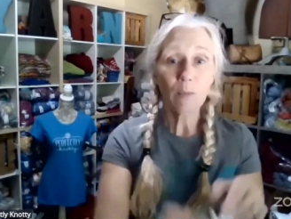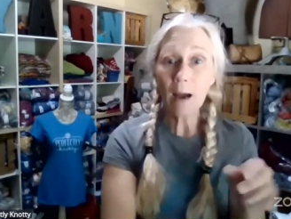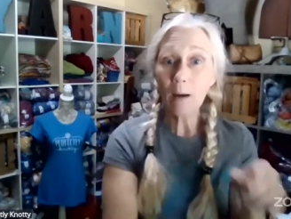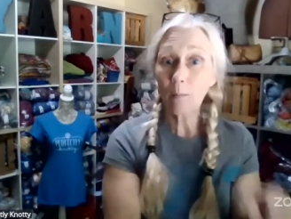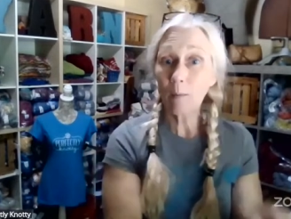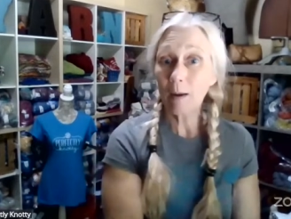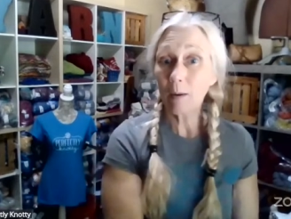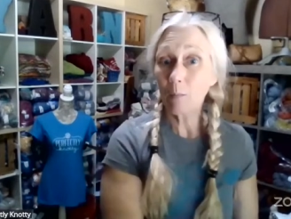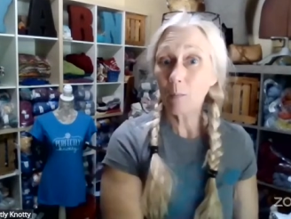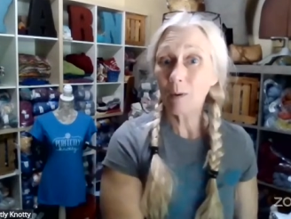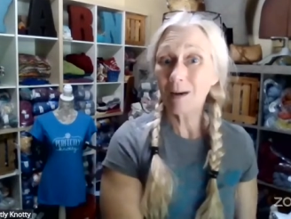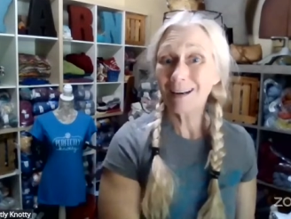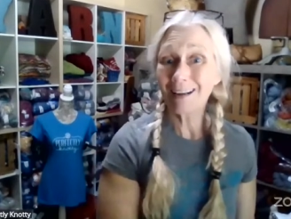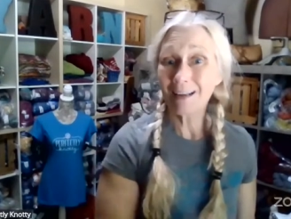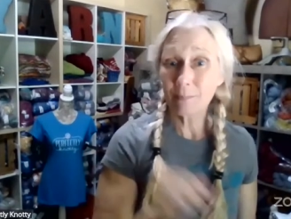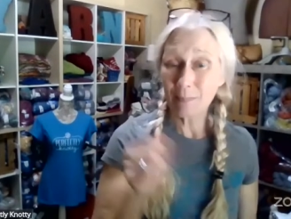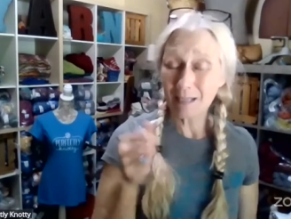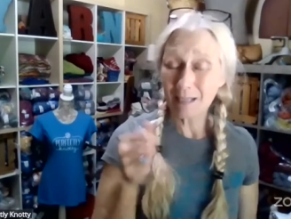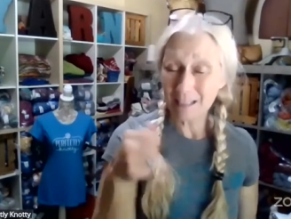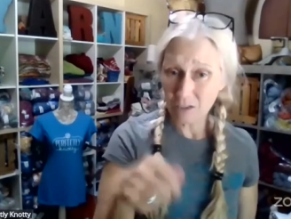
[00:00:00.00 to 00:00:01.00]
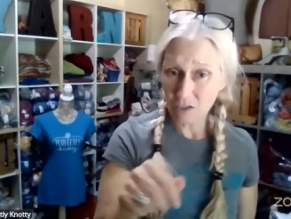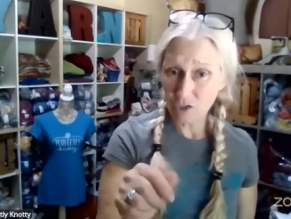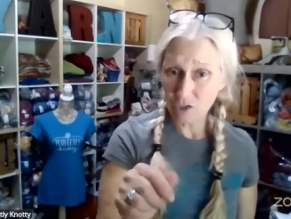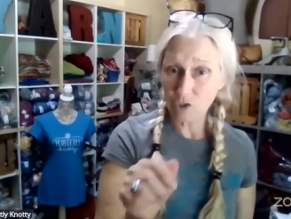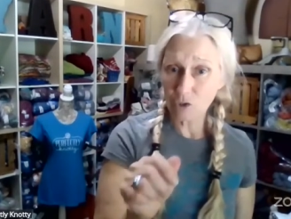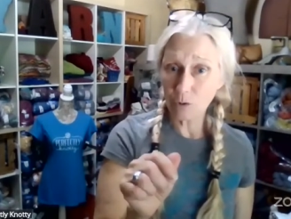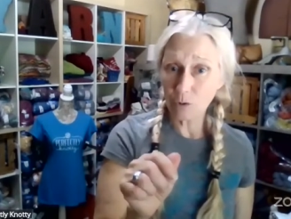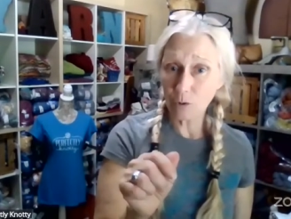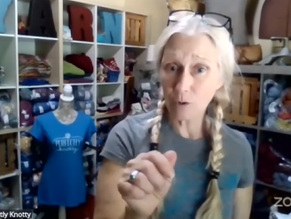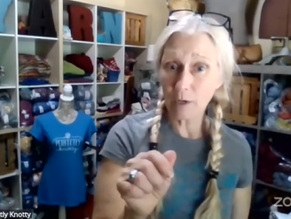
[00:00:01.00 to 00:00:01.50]
way when I'm
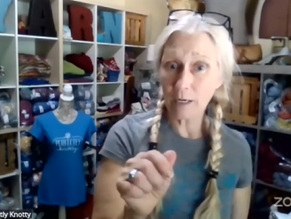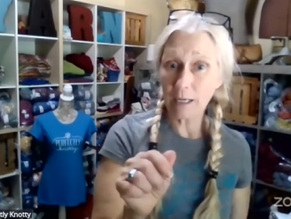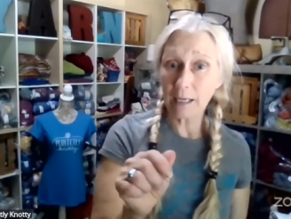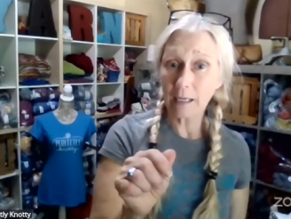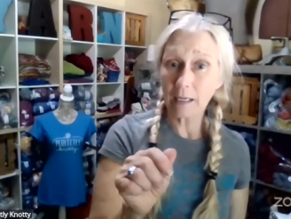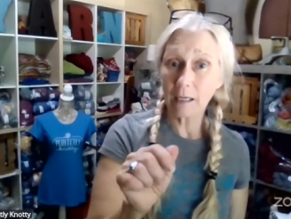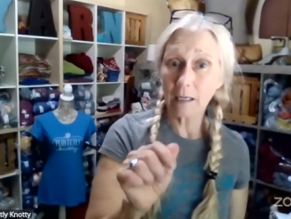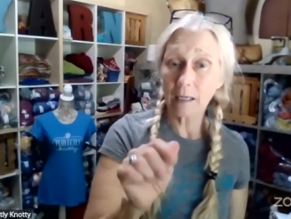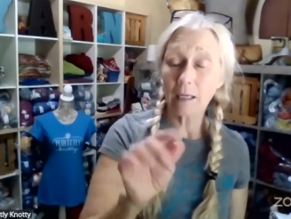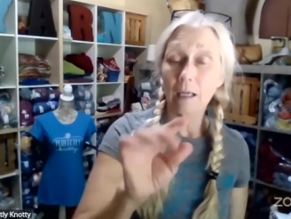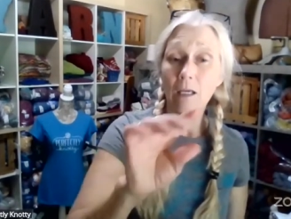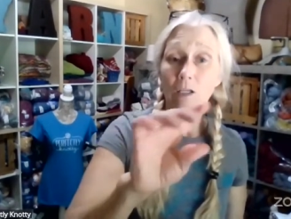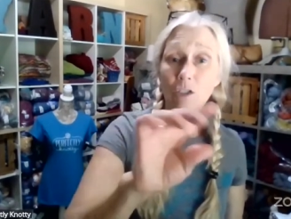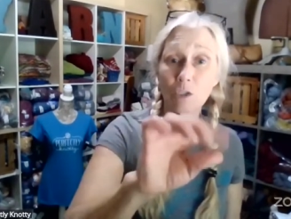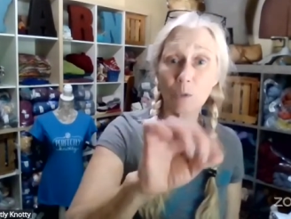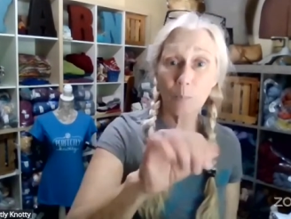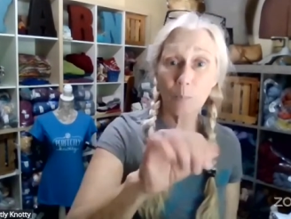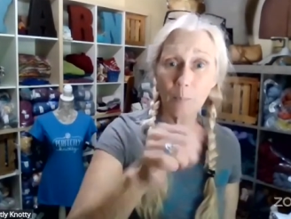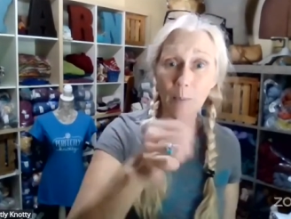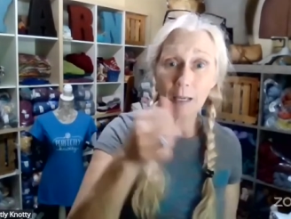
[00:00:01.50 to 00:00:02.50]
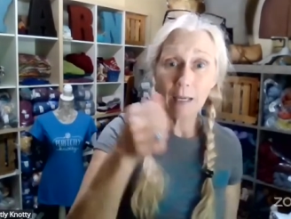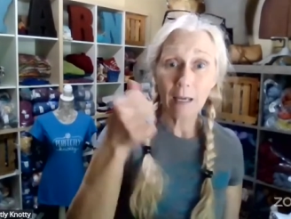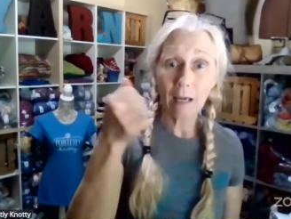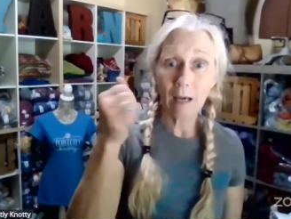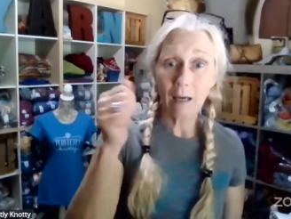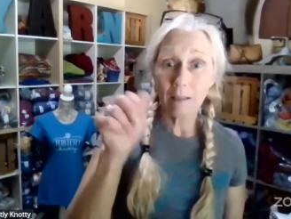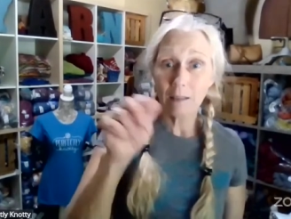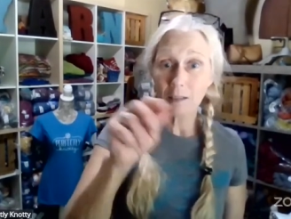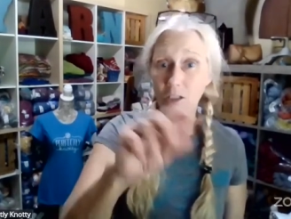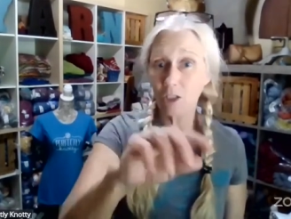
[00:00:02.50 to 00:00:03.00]
inserting to
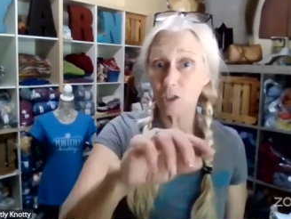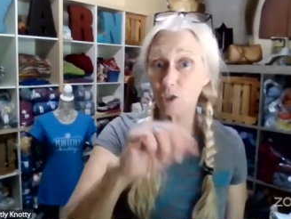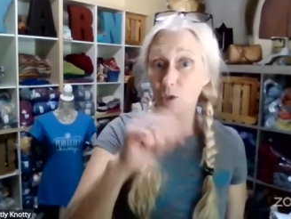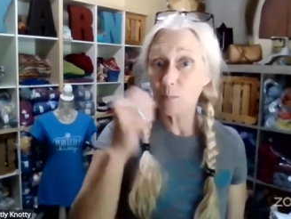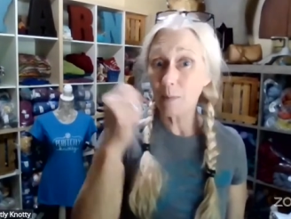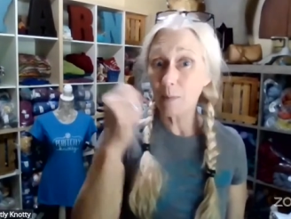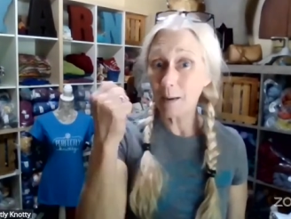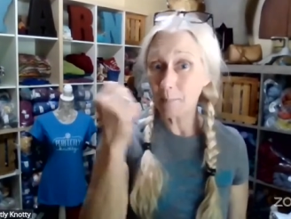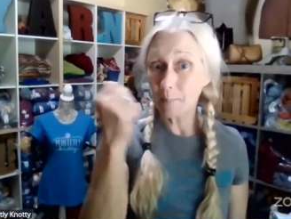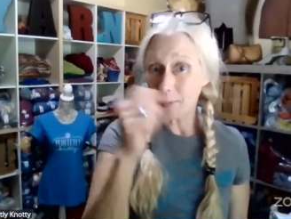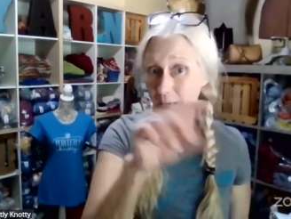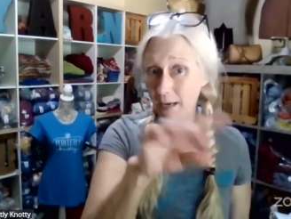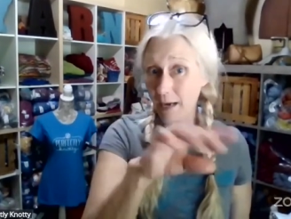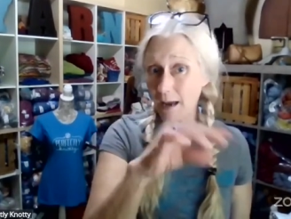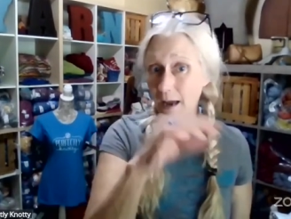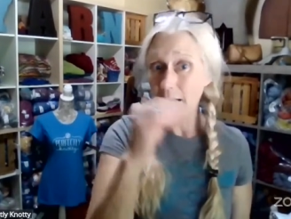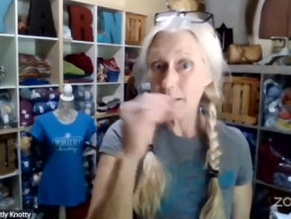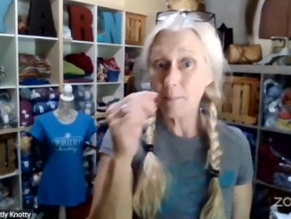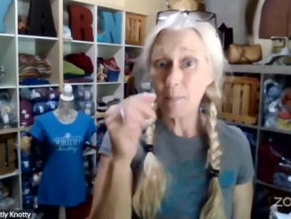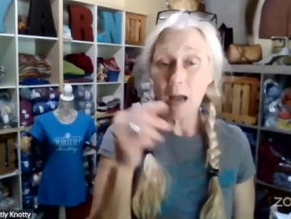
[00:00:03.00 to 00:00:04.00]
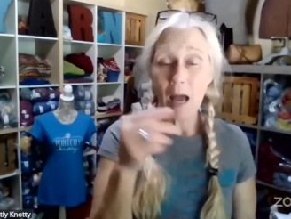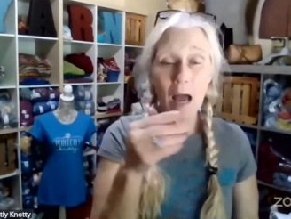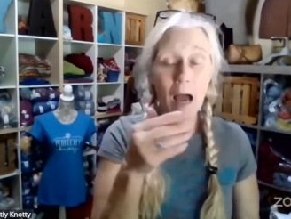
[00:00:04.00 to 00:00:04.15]
do my pickup,